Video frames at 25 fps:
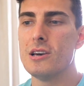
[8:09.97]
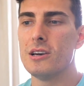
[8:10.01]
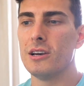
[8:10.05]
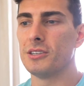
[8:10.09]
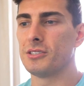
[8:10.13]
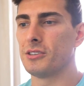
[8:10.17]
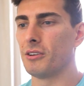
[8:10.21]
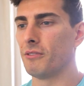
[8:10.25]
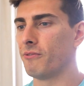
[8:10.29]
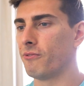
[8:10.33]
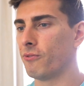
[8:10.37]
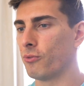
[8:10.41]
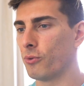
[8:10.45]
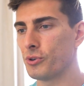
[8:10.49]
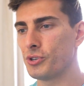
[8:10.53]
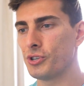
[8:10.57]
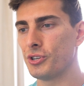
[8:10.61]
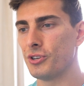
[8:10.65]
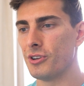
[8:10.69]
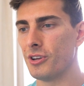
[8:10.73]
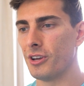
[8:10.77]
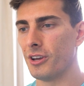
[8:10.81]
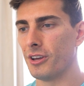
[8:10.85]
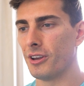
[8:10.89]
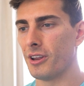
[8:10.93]
It's
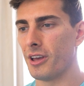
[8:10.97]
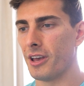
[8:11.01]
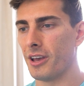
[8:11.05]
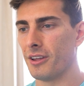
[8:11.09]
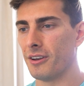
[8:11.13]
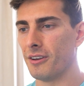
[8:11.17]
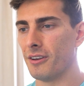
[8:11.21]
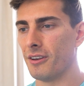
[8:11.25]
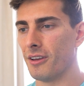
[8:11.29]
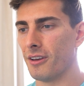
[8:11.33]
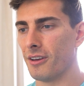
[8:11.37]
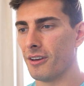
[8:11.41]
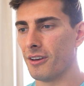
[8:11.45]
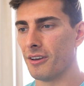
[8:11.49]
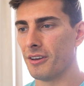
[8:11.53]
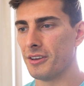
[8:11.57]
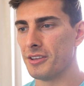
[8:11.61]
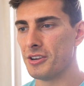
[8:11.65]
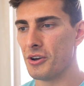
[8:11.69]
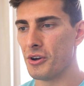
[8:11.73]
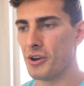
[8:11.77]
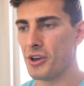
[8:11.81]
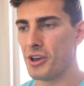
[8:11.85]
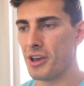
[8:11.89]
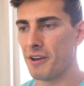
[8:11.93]
unfortunate, and uh,
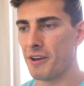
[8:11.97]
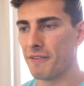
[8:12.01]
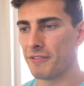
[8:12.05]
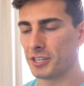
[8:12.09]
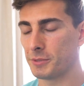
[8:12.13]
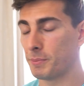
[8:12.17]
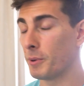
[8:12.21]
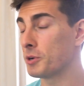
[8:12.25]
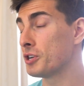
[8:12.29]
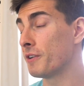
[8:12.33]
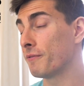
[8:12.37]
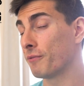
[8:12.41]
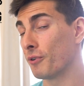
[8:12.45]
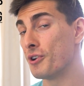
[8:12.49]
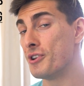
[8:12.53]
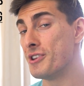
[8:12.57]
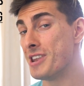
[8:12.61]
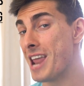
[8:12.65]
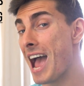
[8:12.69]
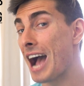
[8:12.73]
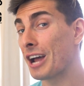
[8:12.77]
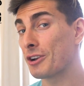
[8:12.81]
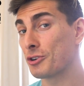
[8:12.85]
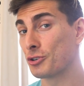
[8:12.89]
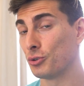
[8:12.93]
you know, especially for
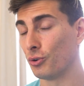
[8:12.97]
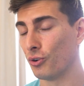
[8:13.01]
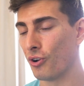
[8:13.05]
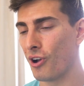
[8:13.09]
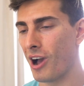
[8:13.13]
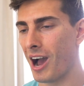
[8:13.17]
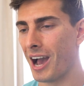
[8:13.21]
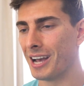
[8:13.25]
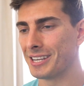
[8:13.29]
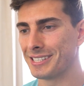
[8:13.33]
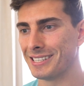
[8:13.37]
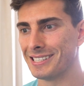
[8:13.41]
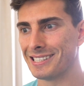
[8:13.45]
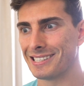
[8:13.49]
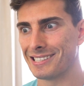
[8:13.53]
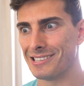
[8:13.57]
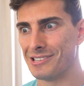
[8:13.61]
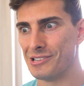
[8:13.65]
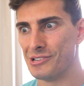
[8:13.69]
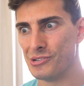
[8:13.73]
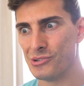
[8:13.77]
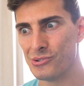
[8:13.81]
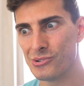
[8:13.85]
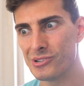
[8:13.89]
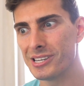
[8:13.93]
natural guys, it's
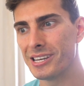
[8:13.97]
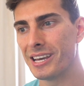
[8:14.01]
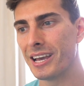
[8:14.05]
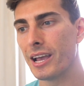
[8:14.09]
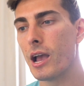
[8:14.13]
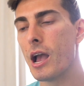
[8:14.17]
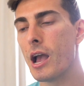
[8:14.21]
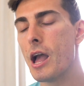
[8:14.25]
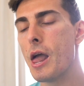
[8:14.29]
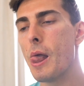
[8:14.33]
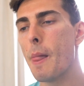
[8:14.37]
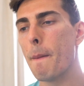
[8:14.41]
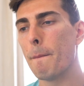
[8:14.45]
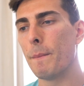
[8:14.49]
annoying.